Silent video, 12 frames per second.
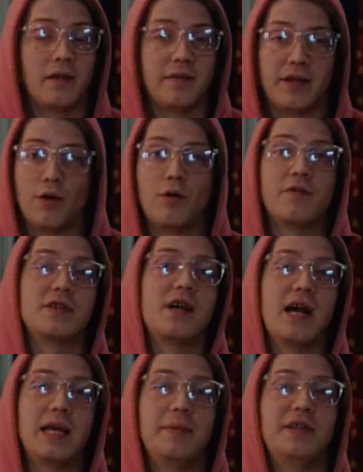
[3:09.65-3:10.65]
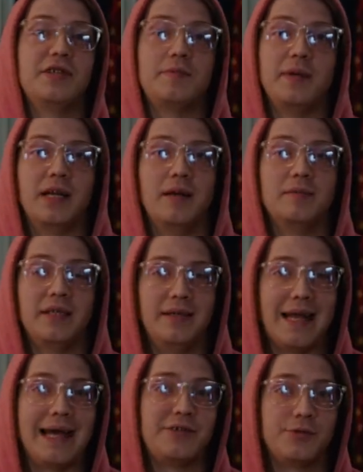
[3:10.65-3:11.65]
then over time it just becomes a
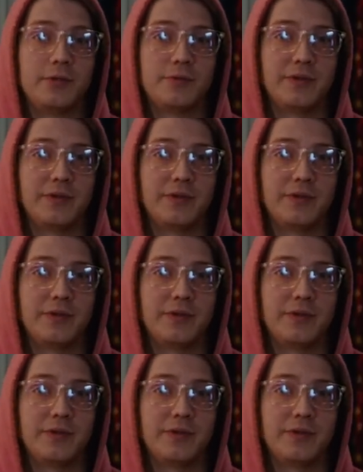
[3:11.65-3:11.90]
natural